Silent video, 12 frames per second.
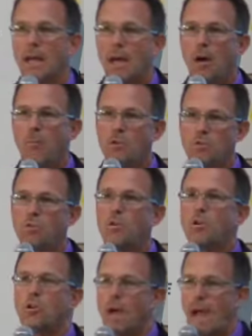How much
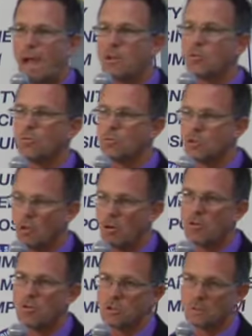would your actual
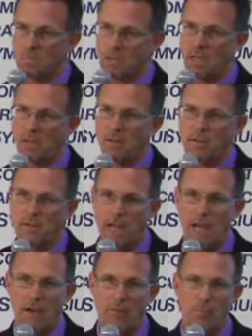charges be to
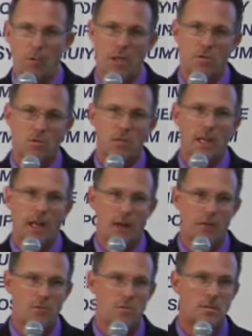have a patient
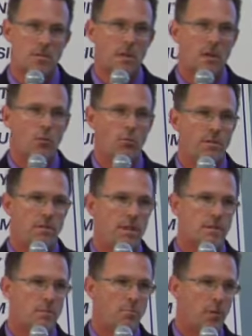housed with
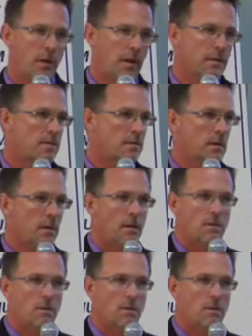these complaints?